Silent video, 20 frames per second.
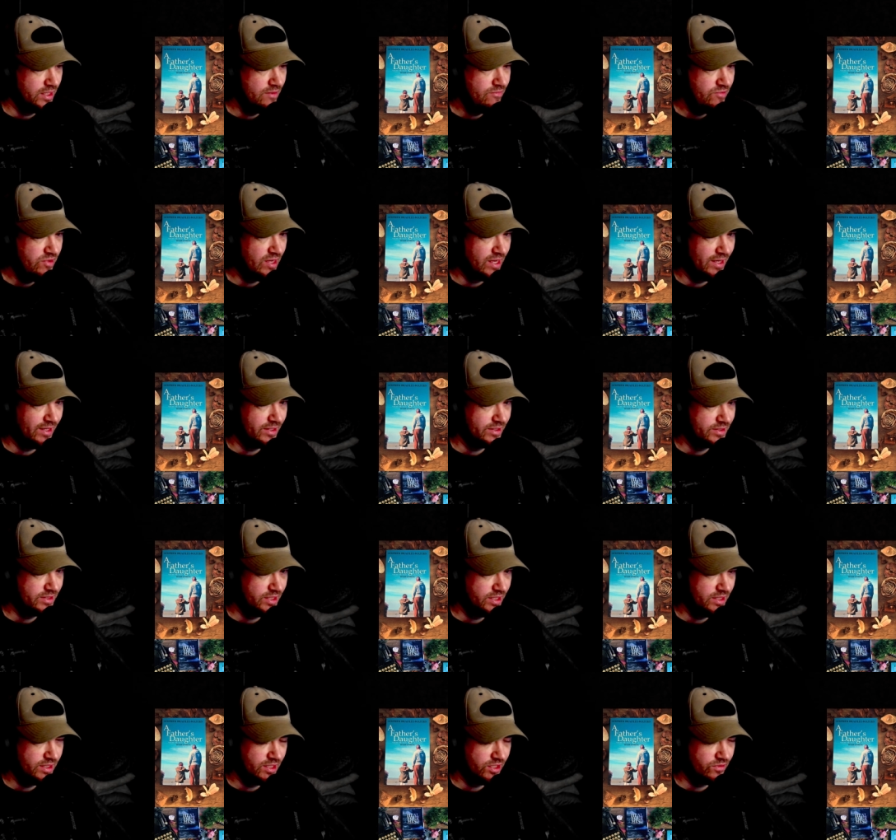In
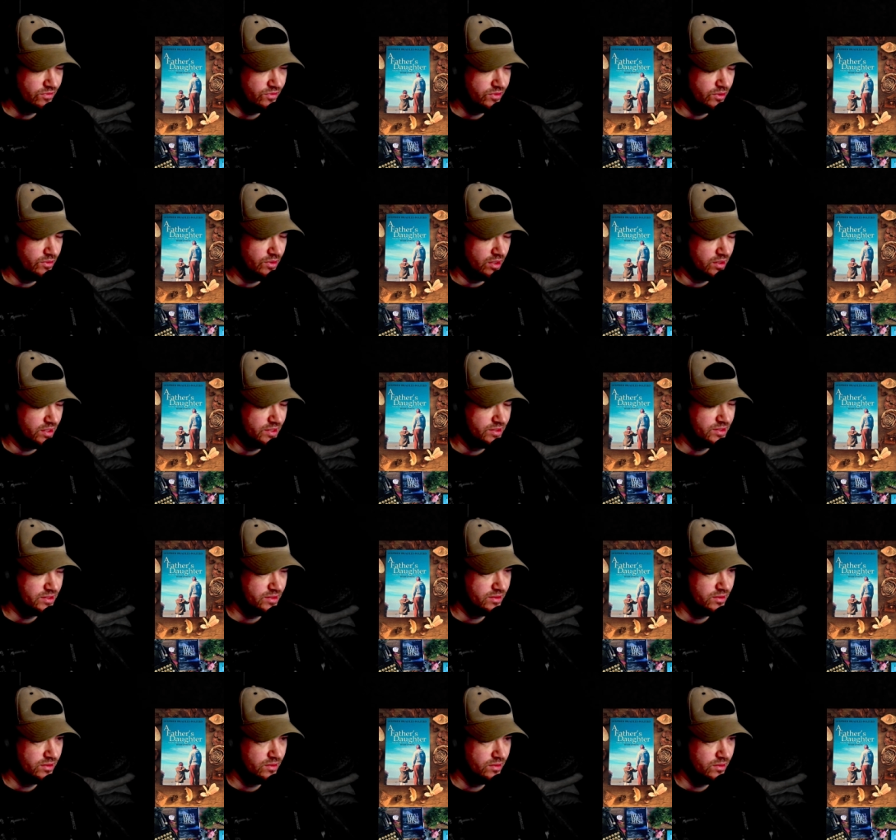reality, there's few
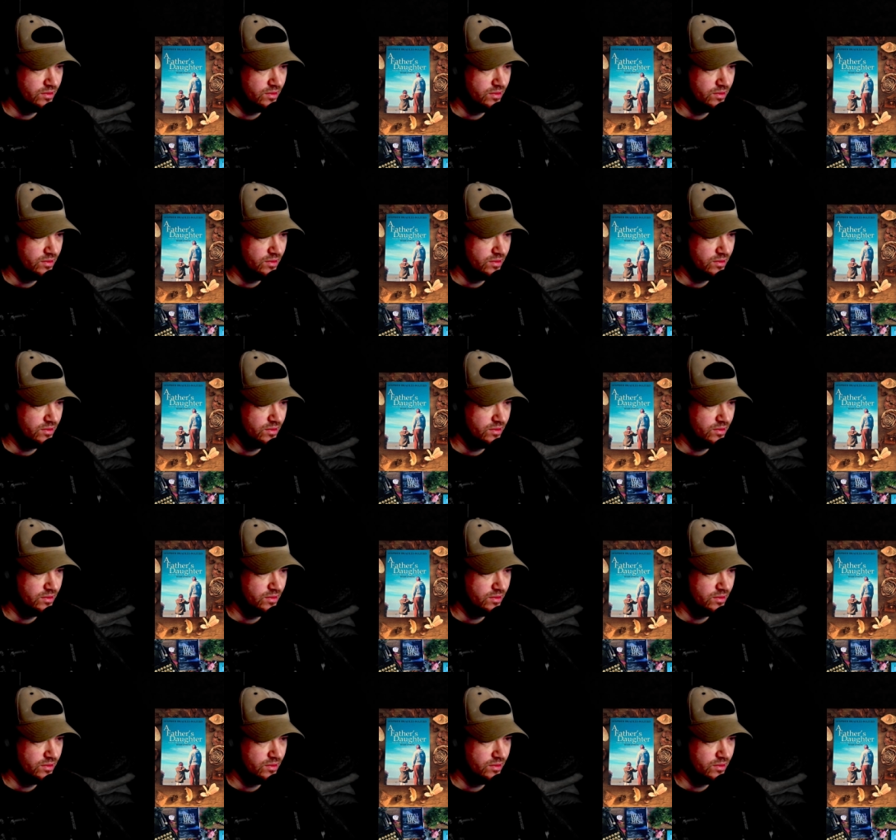highs.